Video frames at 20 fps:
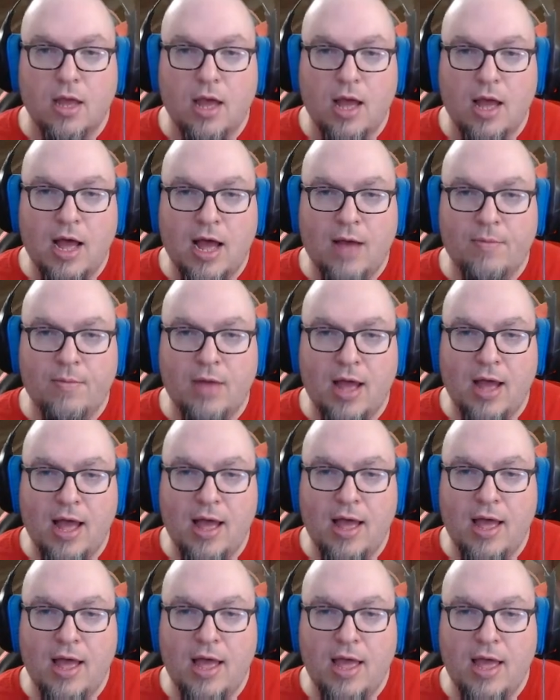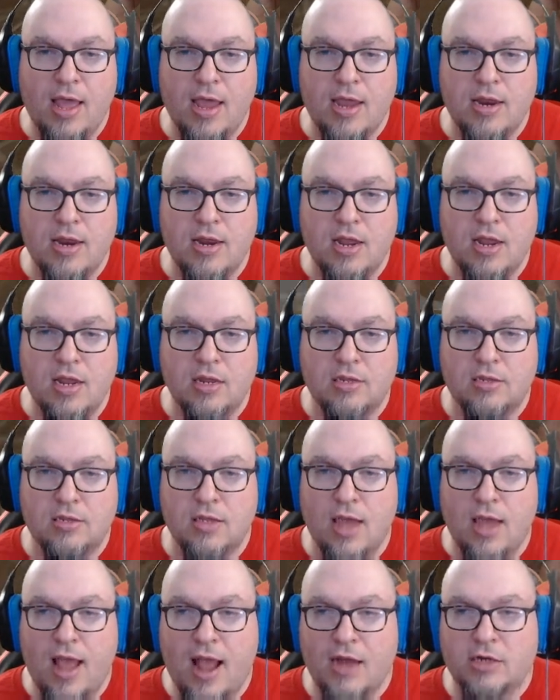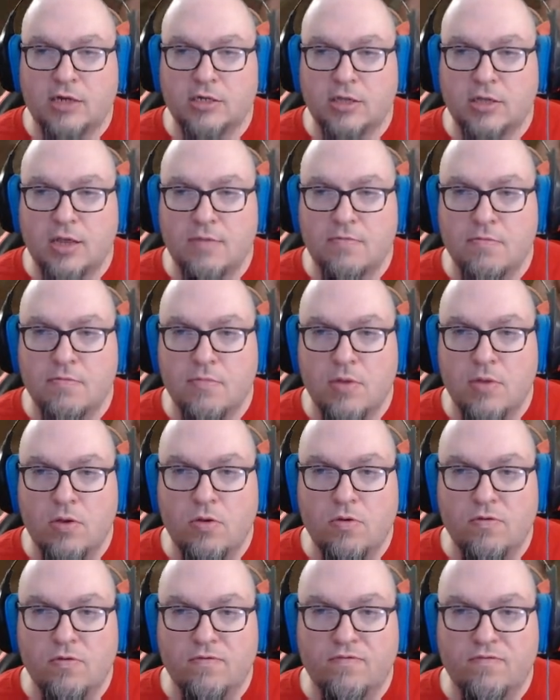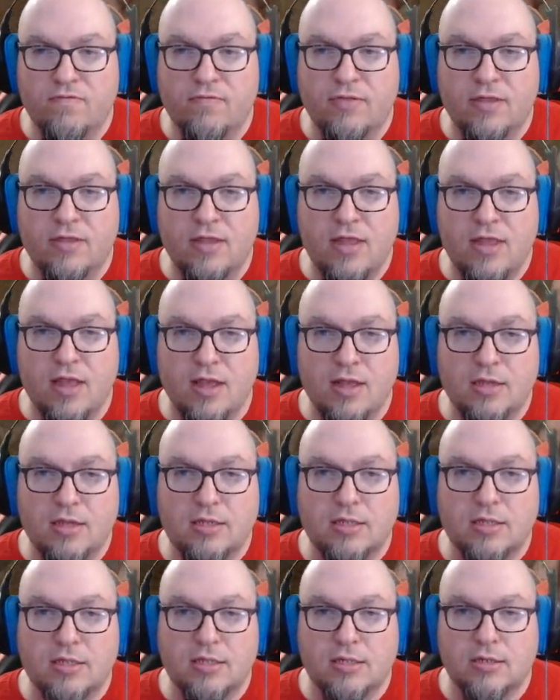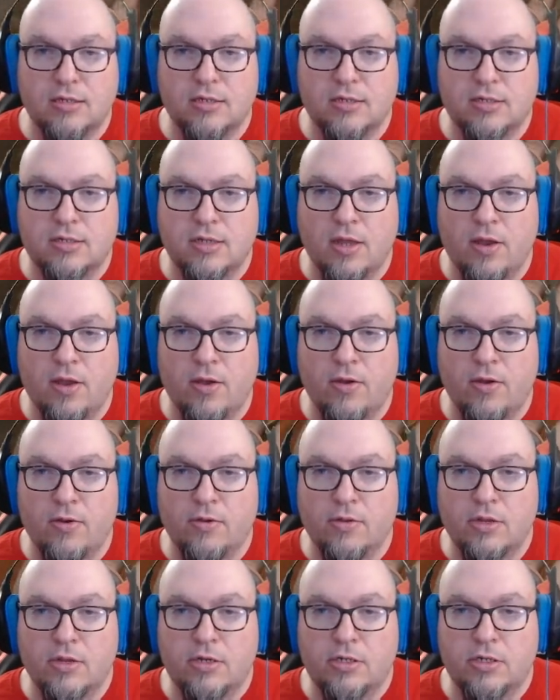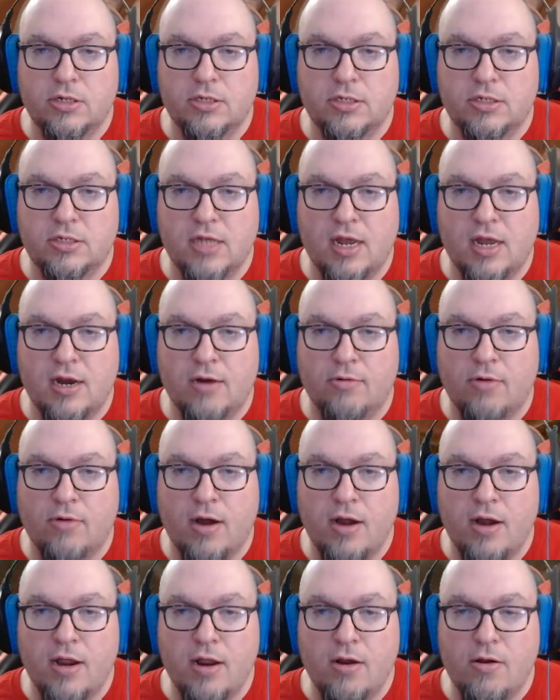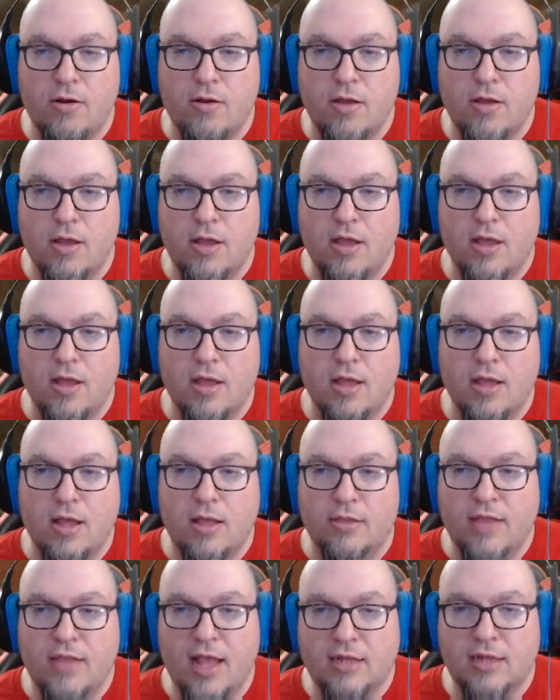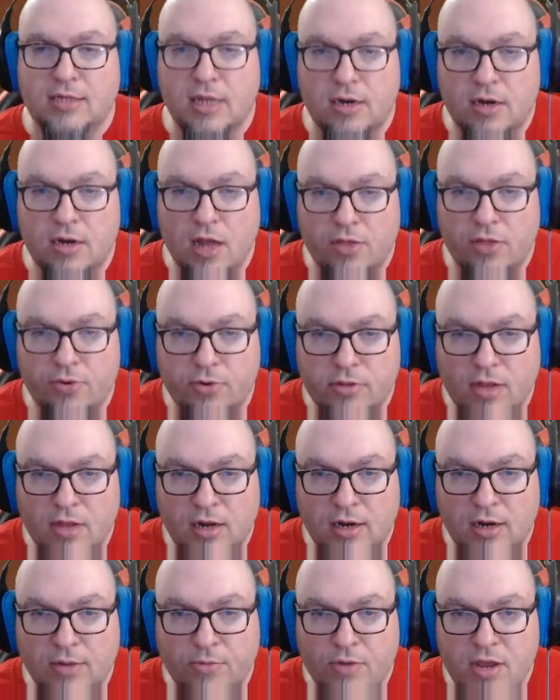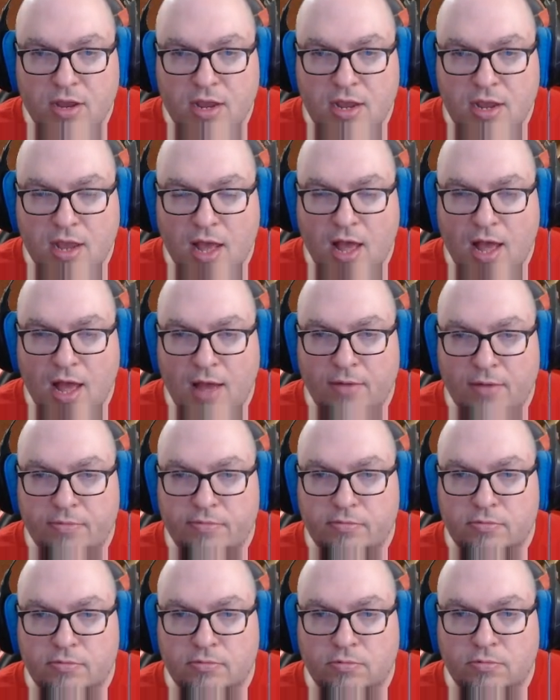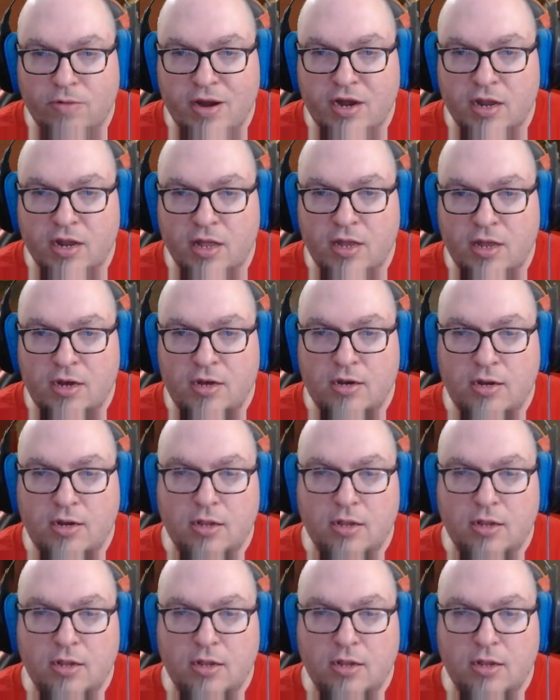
Um, I need to actually move this. So let's just set it right here that's another thing that we uh, redone.